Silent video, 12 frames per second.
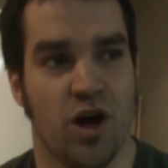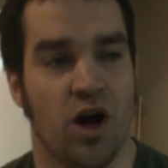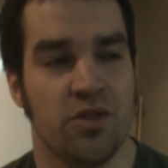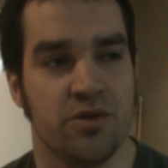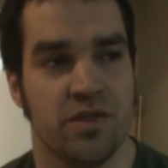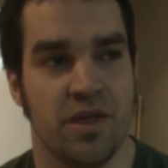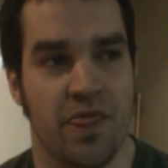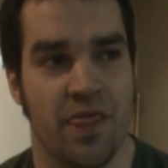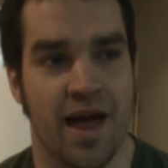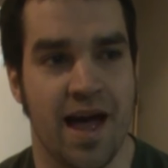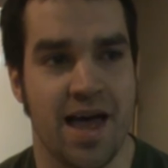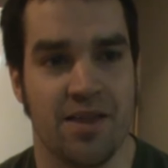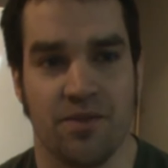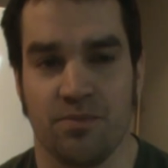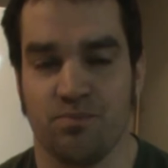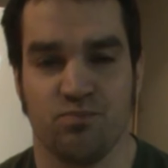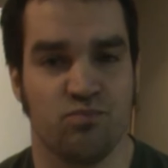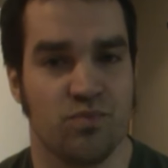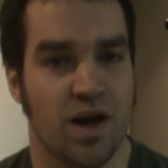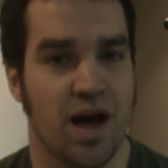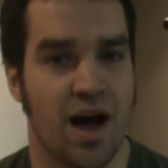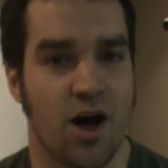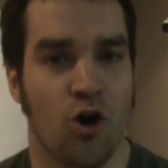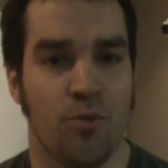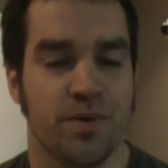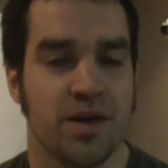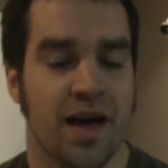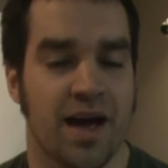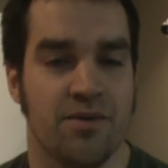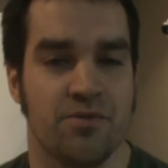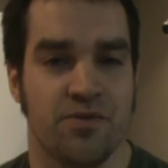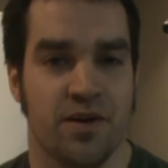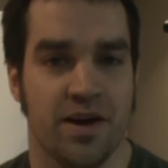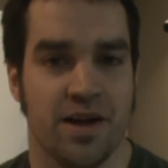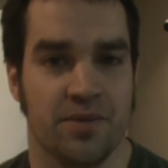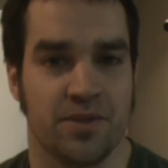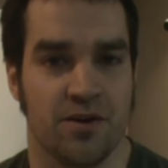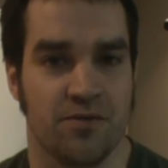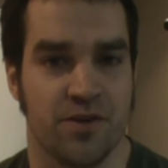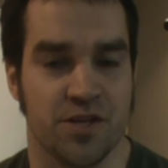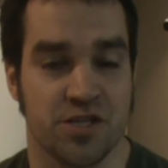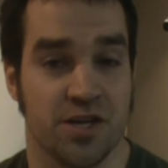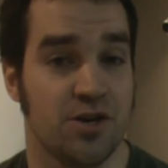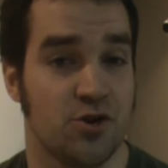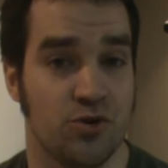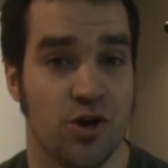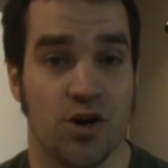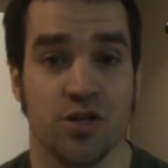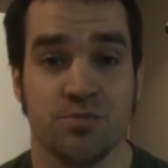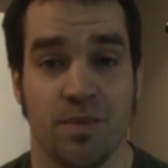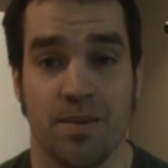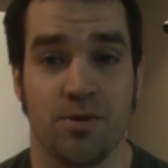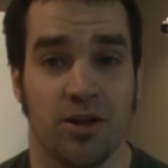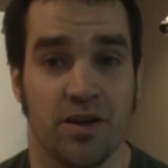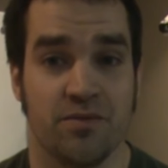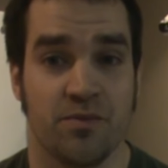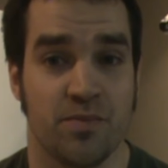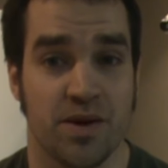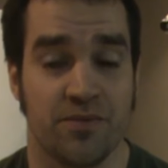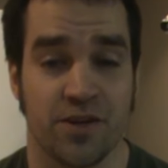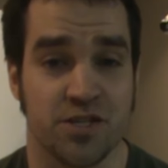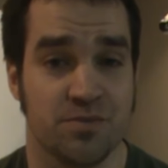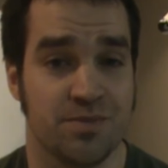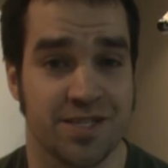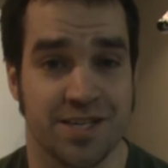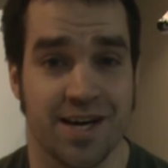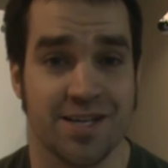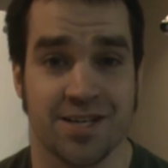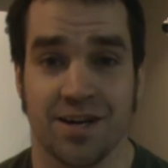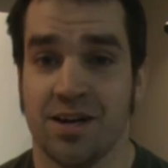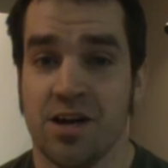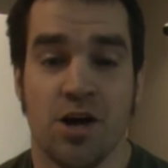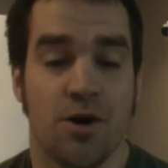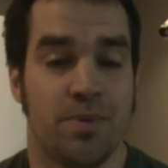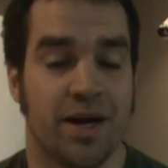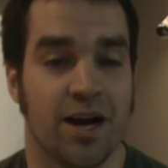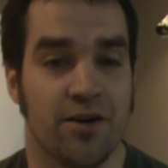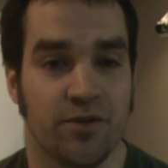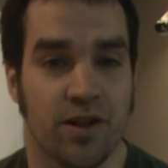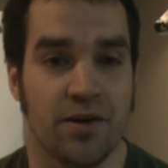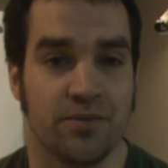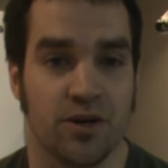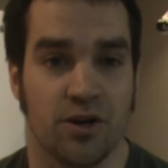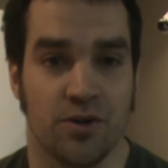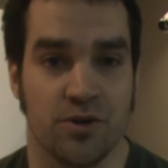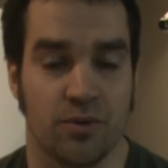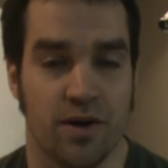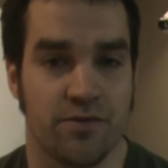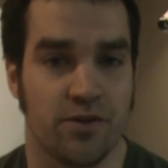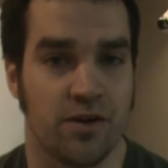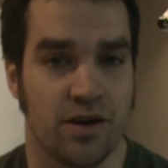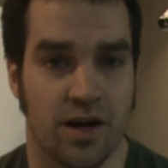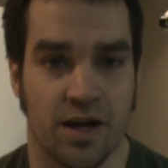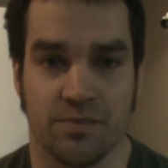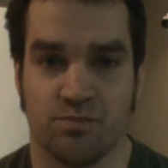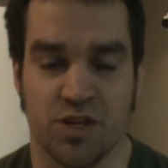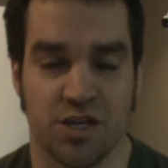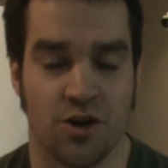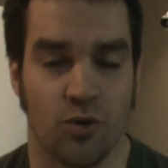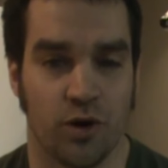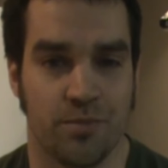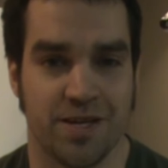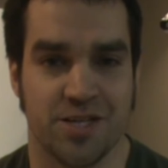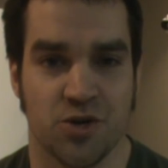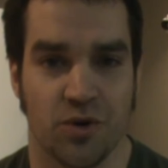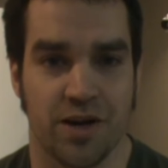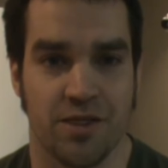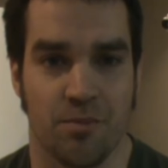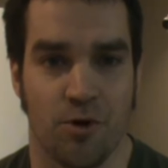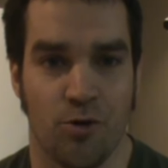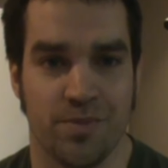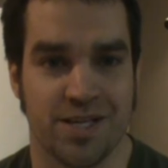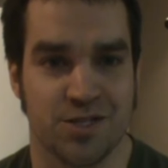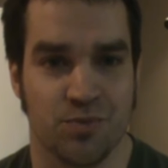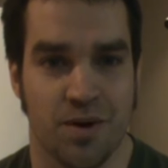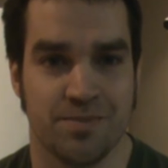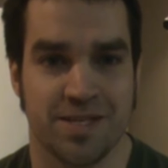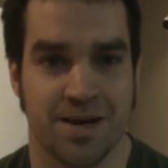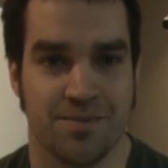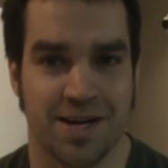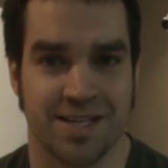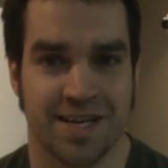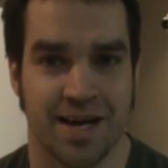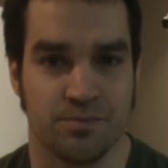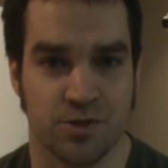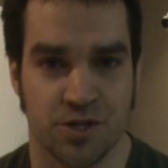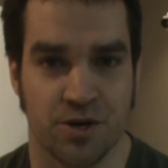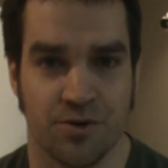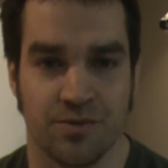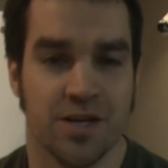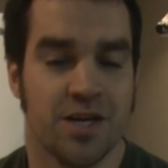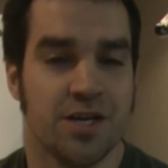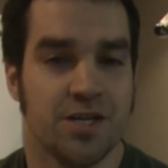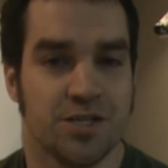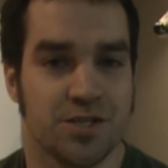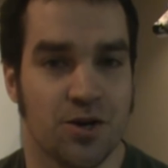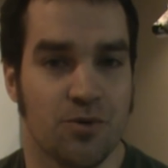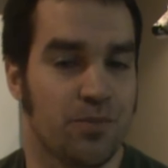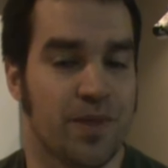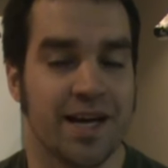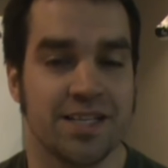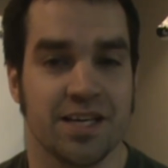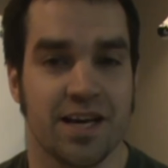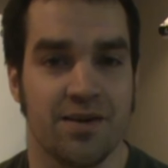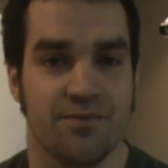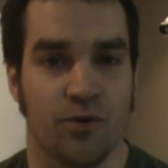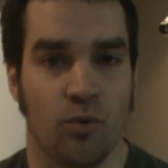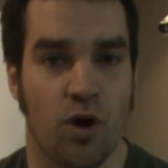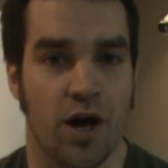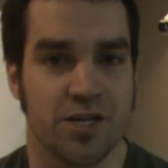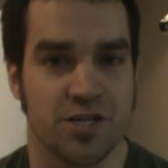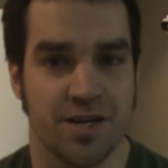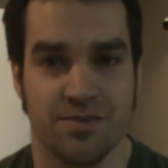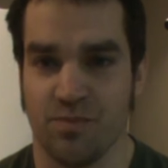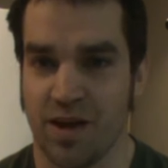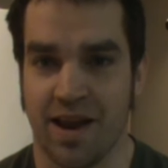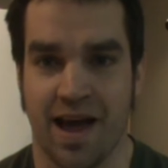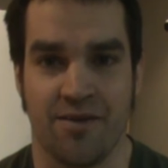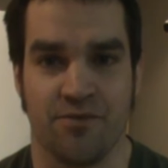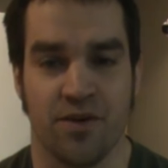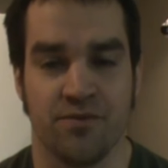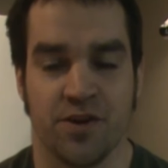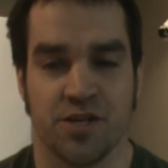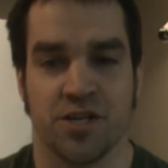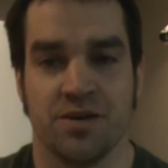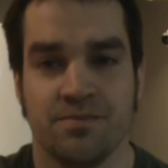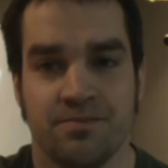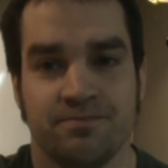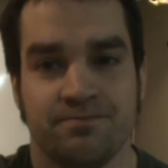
Other than that, I hope you have fun out there fishing. Who knows? Maybe I'll even be fishing beside you. Be careful out there on the river. Uh, you don't want to be joining the Maumee swim team anytime soon. So thanks again for watching. Have fun fishing.